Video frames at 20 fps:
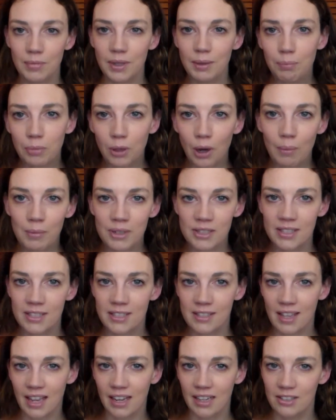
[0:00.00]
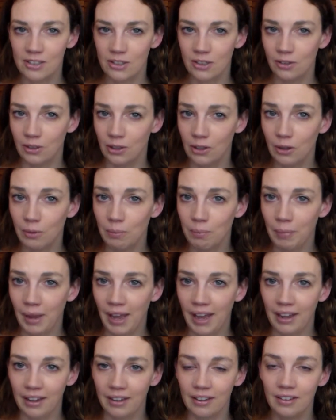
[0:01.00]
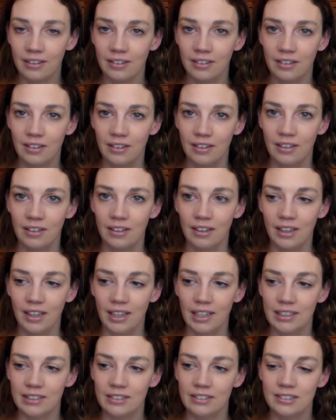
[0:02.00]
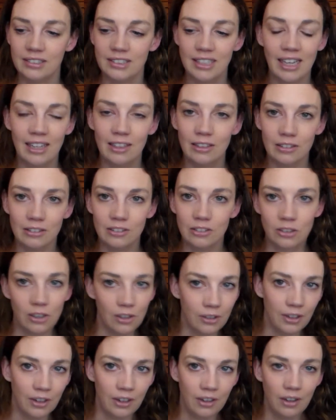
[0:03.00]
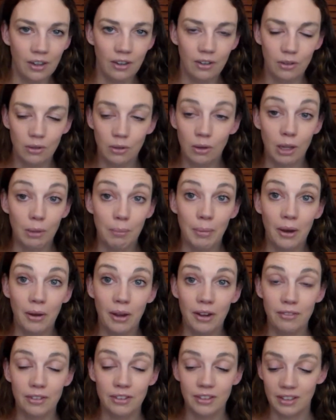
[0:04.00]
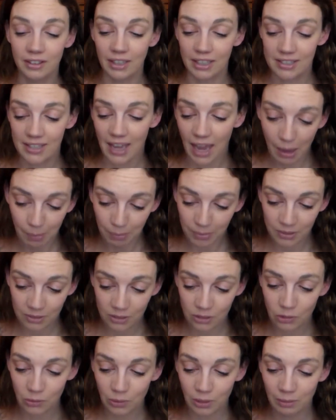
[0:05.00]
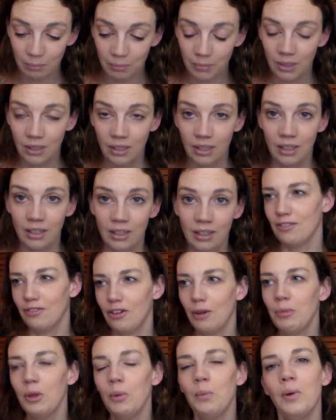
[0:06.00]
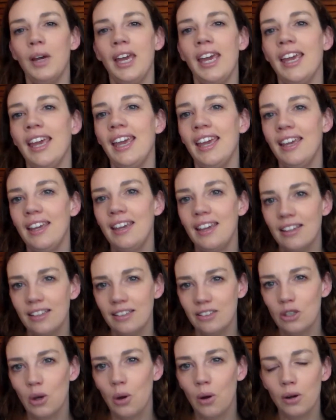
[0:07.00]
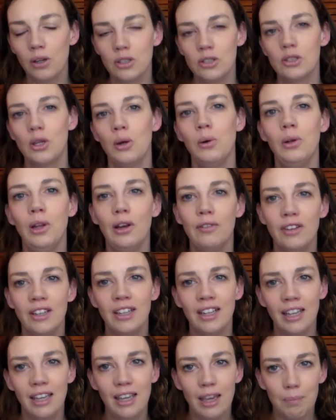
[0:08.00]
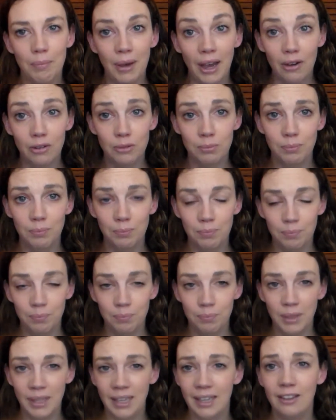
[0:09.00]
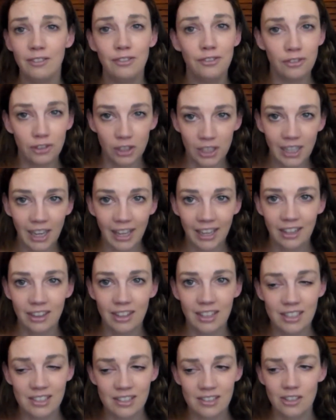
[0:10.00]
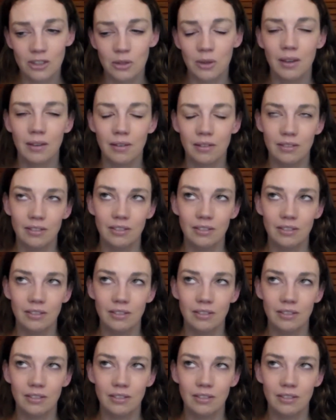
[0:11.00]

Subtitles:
He promises that he's going to come back and tell Donna all about everything that's happened to him. From the way he talks so lovingly about being free like this, you